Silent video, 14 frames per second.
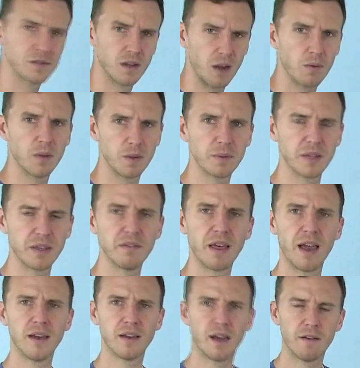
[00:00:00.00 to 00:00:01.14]
I really believe
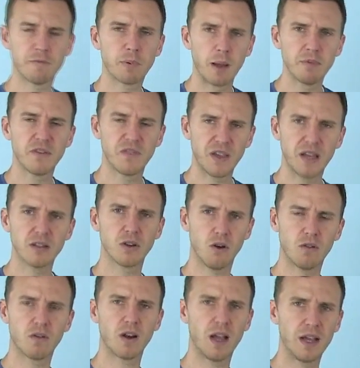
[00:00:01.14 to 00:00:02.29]
that. I've probably failed
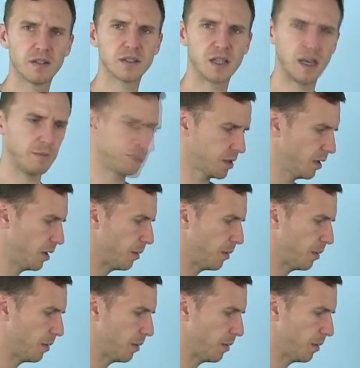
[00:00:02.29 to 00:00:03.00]
over 100 times.